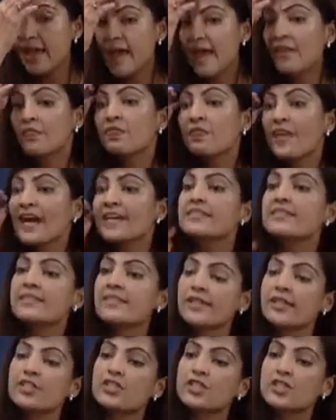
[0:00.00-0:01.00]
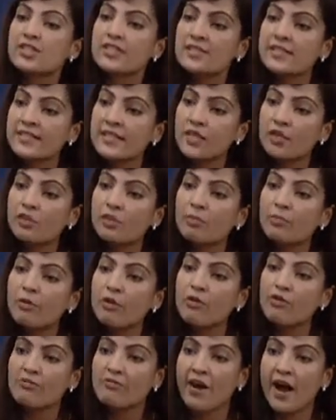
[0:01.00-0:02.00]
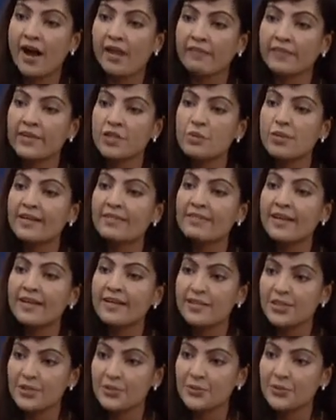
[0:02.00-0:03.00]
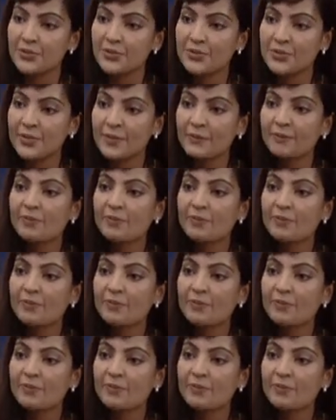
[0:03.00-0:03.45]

And that's it. It's your single profile that you can then use